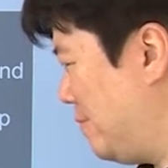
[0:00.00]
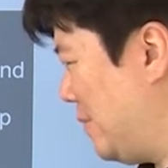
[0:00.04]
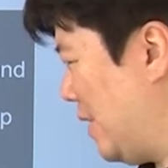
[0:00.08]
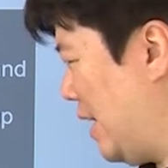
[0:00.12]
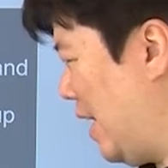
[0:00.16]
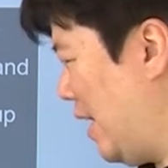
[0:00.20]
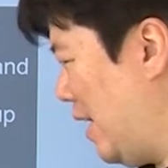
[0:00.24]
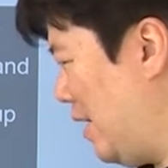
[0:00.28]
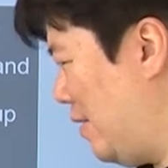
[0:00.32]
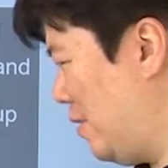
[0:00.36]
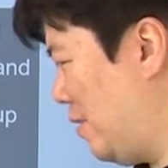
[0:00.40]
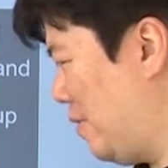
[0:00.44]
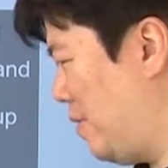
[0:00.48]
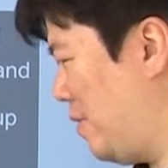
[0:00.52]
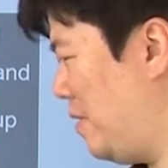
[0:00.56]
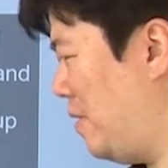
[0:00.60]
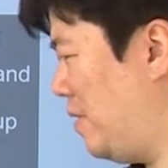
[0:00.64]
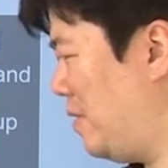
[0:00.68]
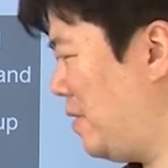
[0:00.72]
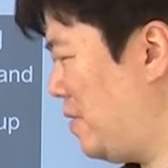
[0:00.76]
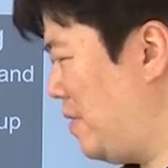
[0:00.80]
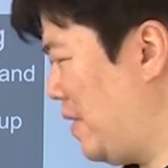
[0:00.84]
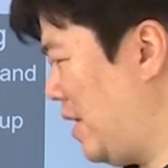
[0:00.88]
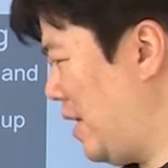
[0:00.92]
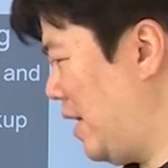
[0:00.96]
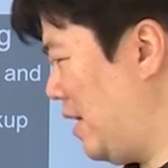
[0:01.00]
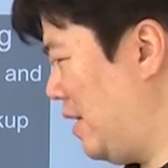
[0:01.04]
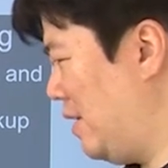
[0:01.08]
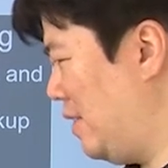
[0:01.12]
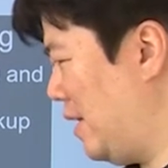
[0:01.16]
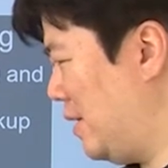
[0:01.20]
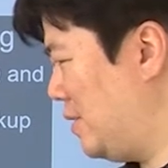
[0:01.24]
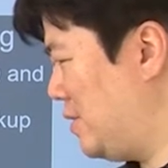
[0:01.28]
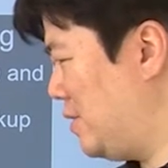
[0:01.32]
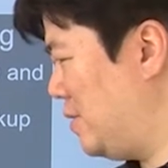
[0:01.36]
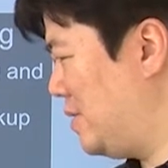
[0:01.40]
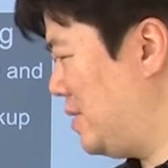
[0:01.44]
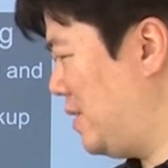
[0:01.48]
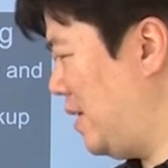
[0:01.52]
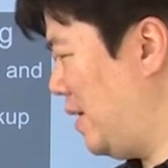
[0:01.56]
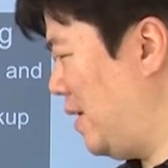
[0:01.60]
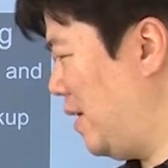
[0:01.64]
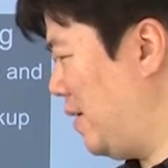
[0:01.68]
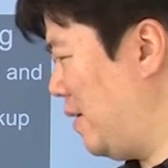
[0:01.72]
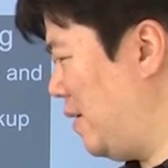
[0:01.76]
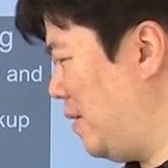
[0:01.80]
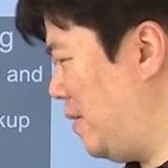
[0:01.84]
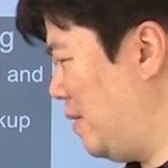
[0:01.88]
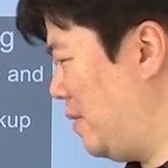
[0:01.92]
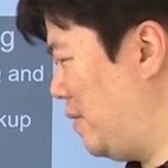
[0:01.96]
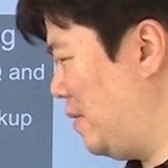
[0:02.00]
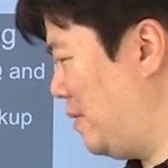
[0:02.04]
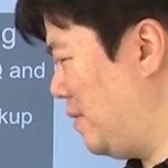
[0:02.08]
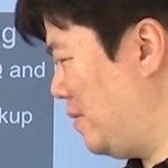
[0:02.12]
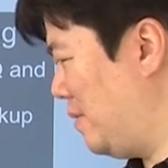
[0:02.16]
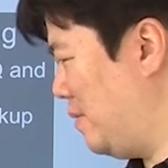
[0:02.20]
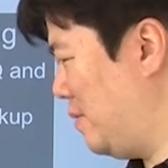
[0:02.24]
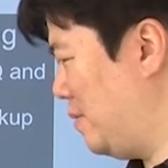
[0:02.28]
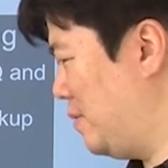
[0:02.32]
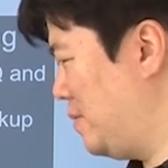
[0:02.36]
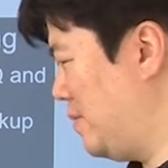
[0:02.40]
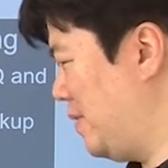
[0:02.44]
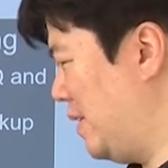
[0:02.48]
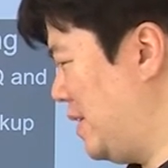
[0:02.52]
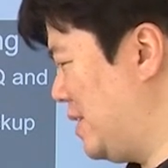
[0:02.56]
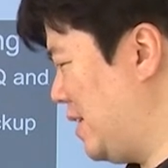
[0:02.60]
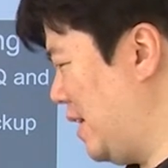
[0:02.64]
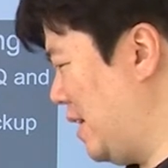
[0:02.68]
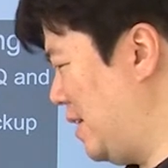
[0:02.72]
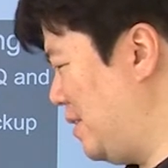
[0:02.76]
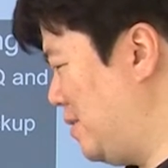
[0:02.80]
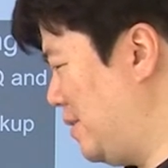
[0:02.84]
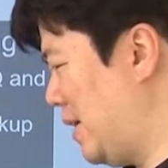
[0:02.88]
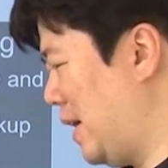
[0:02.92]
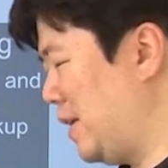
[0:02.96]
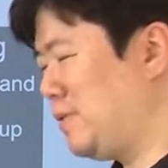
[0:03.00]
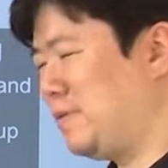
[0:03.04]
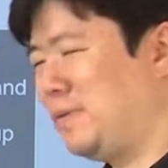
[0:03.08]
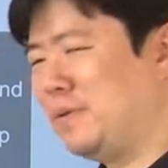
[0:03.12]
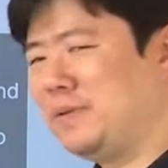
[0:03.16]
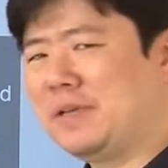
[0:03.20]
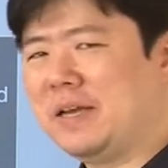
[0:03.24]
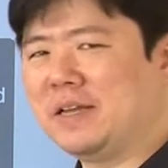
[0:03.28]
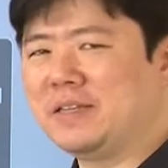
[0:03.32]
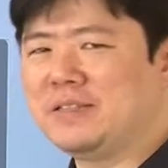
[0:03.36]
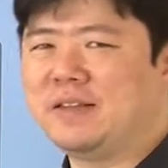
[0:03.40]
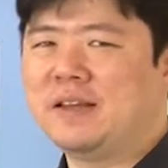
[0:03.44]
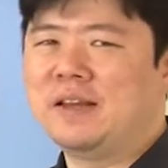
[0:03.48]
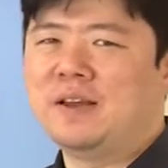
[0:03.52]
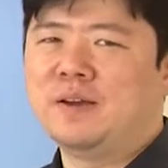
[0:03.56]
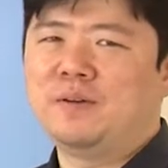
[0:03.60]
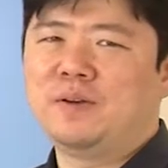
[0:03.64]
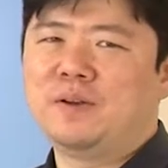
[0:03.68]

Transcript: The third thing that you see here is facing international tests.